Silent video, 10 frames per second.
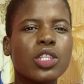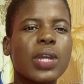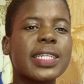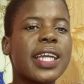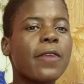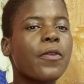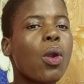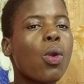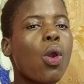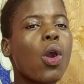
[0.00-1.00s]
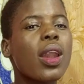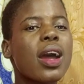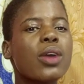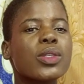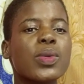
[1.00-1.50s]
So I therefore call
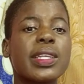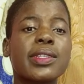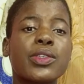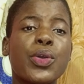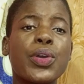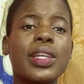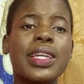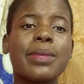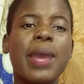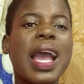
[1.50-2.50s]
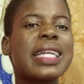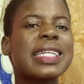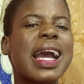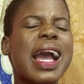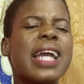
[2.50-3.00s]
out with a solemn
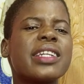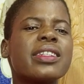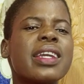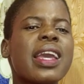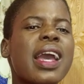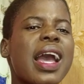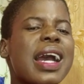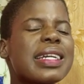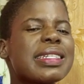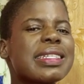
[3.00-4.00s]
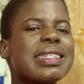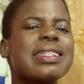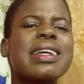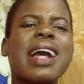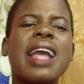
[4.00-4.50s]
and, and, and
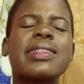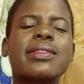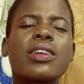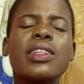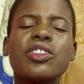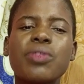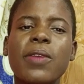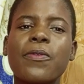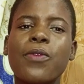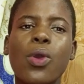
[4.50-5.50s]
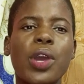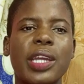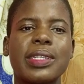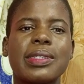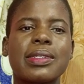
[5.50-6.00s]
a solitary
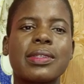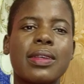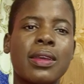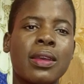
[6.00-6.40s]
voice